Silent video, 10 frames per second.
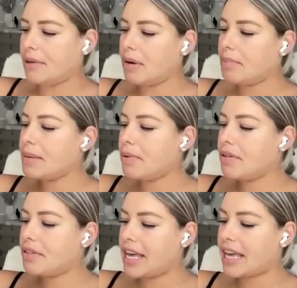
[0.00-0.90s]
And what
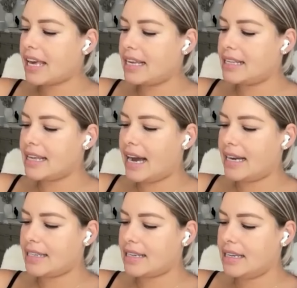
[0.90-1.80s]
people think is
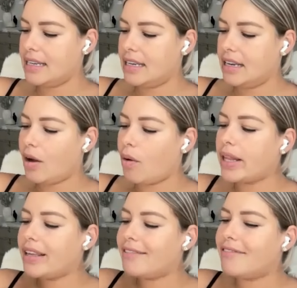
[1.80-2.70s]
that
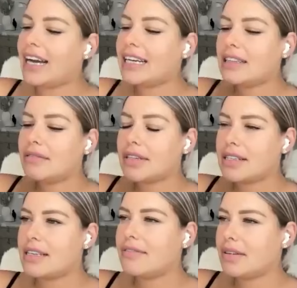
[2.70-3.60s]
when they finally
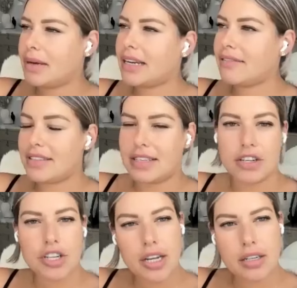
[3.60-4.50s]
receive their
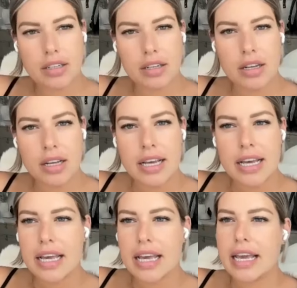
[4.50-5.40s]
manifestation,
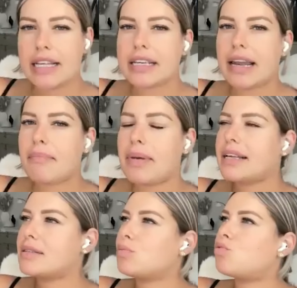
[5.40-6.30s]
it's going to
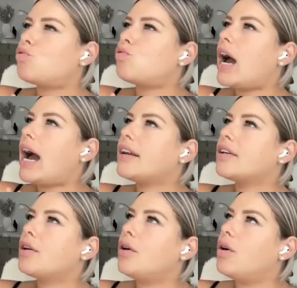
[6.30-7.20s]
make some
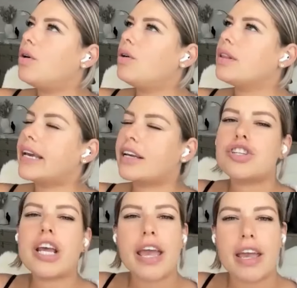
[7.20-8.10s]
radical like
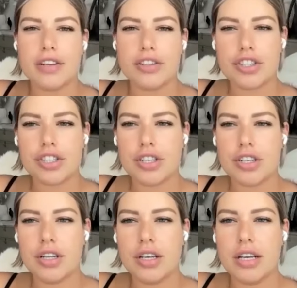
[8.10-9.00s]
change